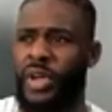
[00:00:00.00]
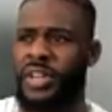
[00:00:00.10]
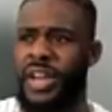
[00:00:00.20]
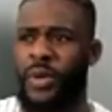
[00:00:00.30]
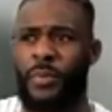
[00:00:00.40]

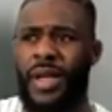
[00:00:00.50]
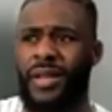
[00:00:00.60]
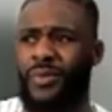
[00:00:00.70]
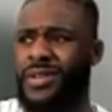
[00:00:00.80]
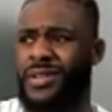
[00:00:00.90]
But then I went
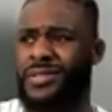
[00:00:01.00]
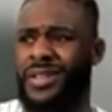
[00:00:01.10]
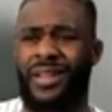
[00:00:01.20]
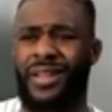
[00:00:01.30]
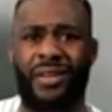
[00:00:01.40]
back and watched. It. I
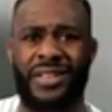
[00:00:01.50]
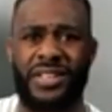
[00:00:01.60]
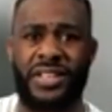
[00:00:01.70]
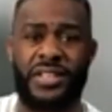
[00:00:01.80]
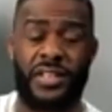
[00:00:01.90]
was like, duh,
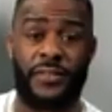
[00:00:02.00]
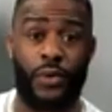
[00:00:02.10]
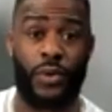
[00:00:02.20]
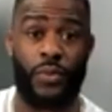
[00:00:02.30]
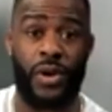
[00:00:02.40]
this is easily
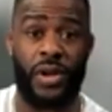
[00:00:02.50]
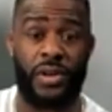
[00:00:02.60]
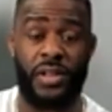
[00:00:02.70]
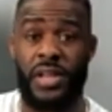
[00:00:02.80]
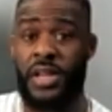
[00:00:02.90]
four to
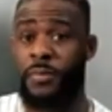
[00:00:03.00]
one.